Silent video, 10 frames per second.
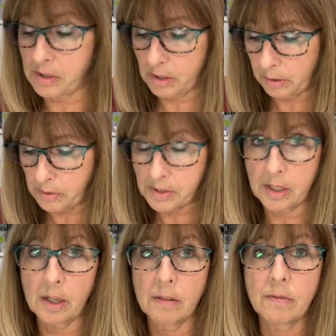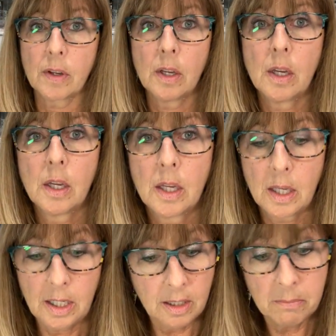exclusive
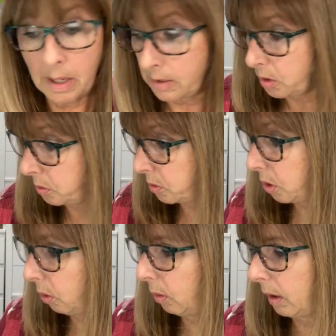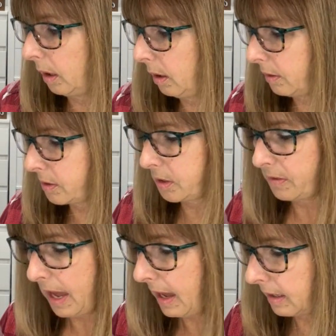in my tutorial
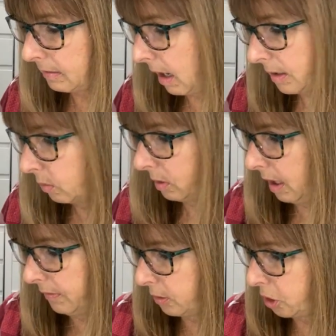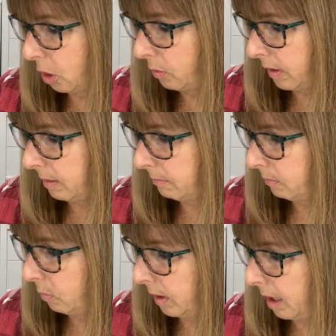so that I don't ever show
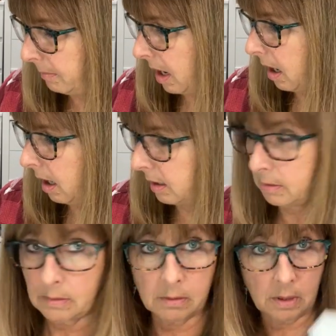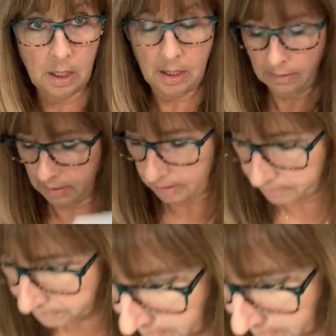them when I'm on anything.